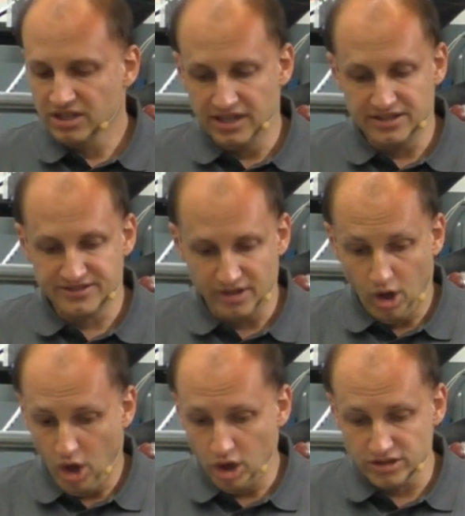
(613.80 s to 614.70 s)
It's
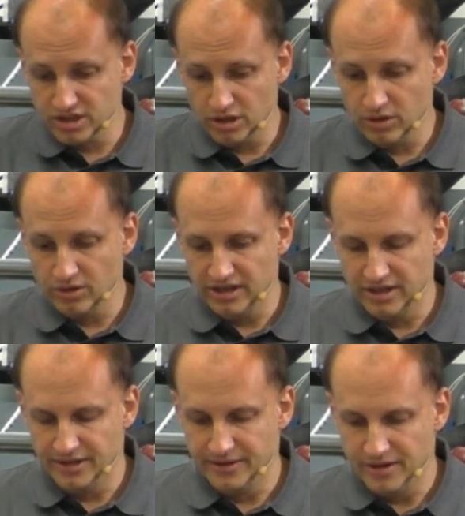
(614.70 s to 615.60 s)
uh, also
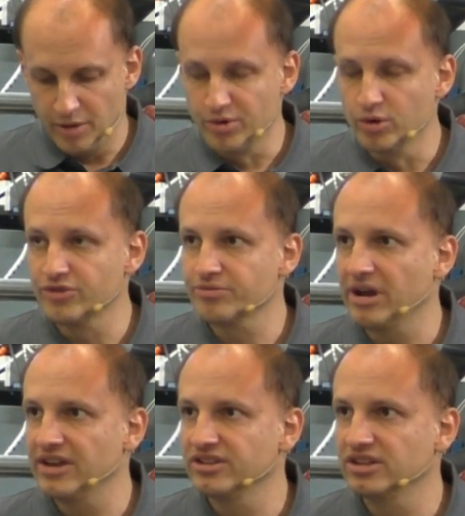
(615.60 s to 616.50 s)
uh, approved
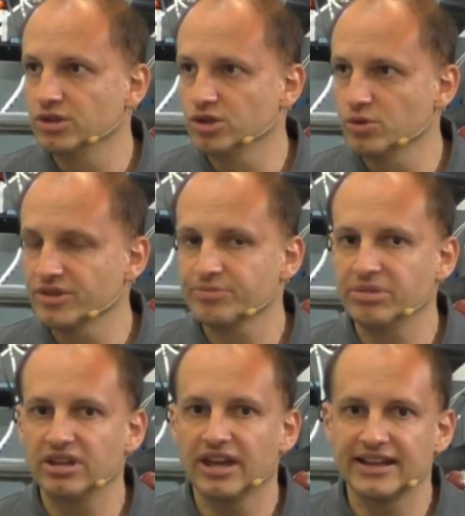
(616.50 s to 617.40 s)
by the
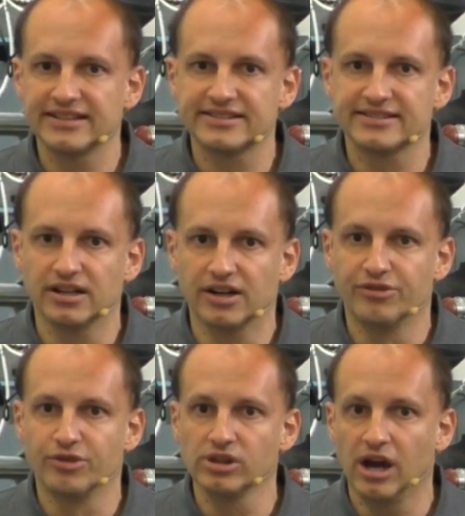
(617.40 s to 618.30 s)
USPS uh,
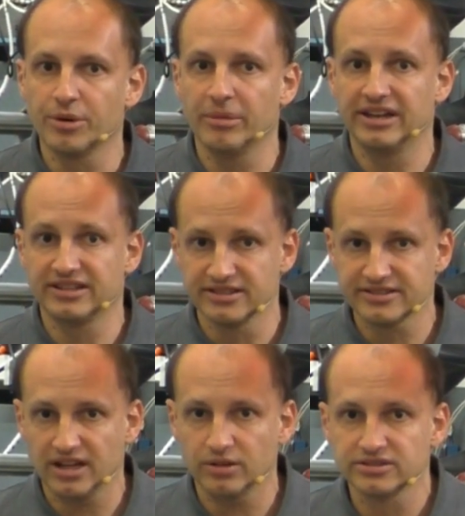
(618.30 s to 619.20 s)
full automatic
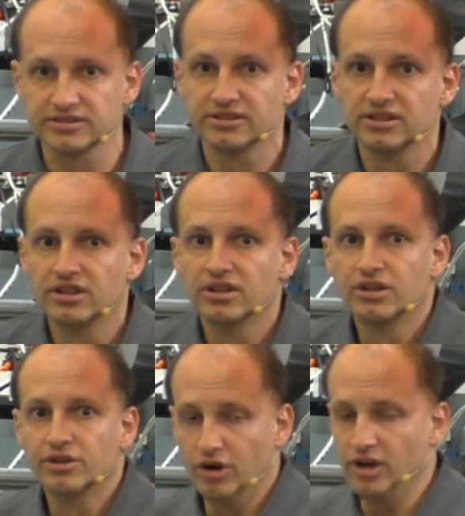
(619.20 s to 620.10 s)
discounts.
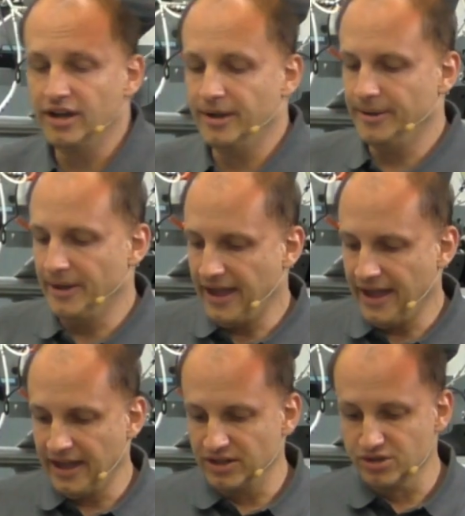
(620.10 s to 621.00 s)

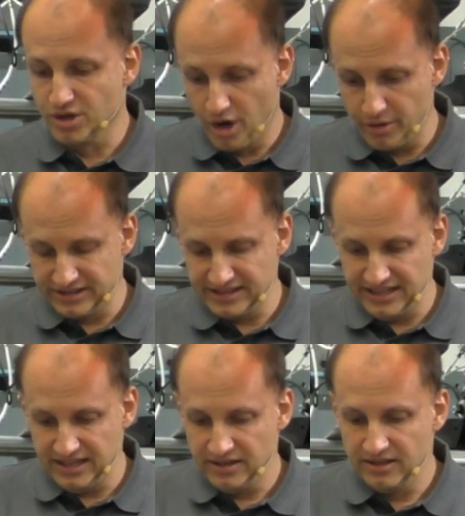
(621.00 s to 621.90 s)
and
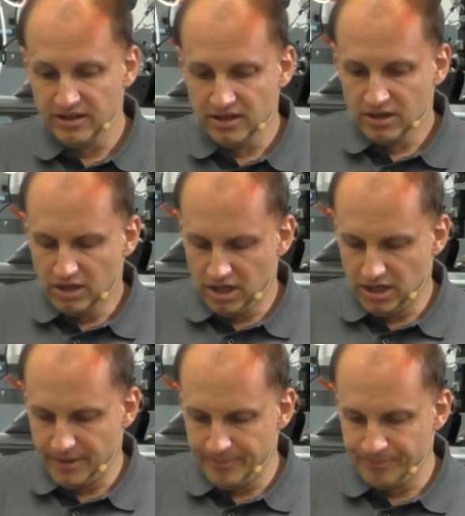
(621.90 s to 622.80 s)
currently,
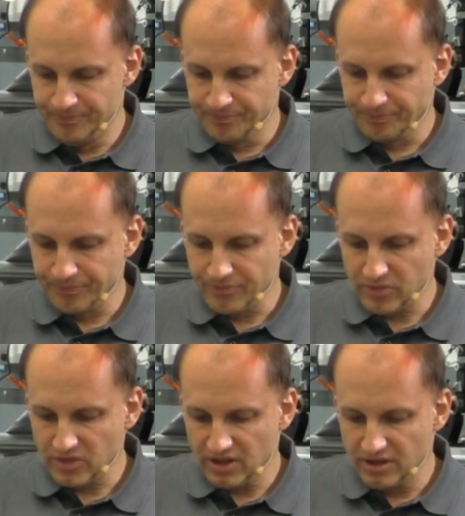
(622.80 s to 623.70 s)
um,
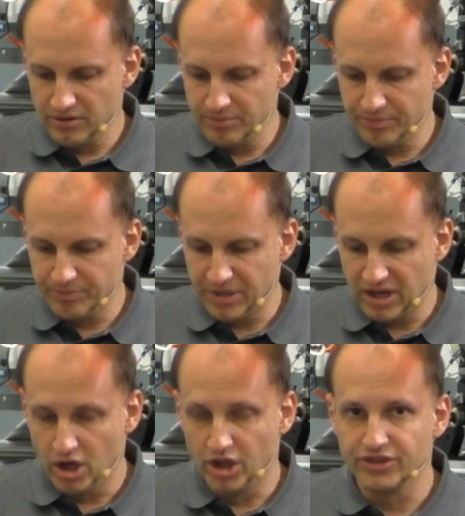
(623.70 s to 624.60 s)

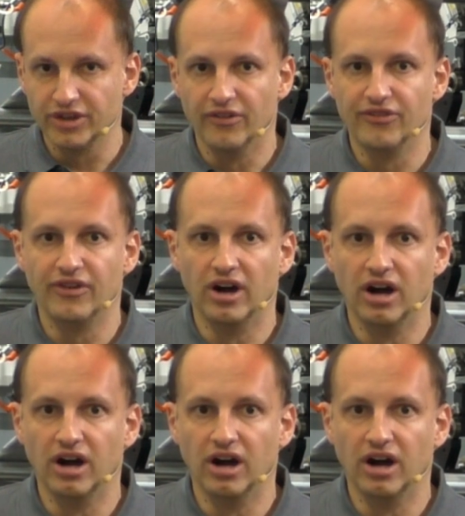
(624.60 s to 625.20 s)
because of,